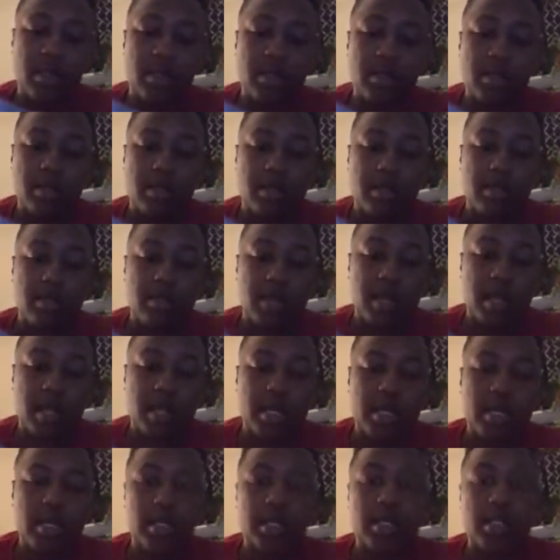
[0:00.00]
Cause I'm trying to
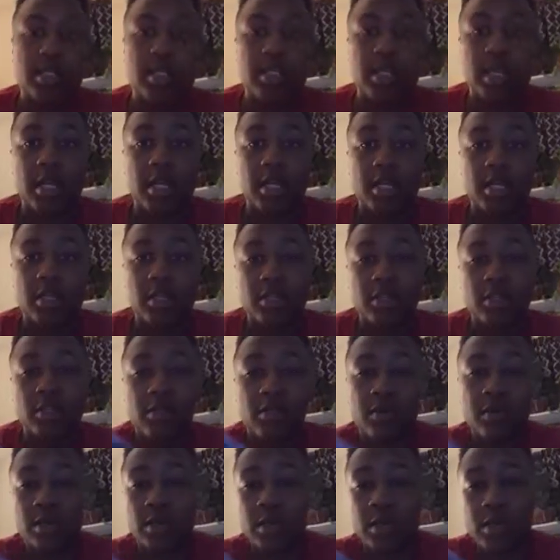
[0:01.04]
keep this thing
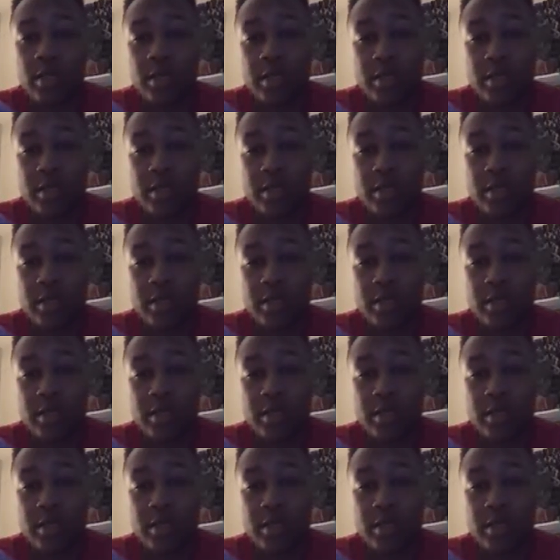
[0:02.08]
short.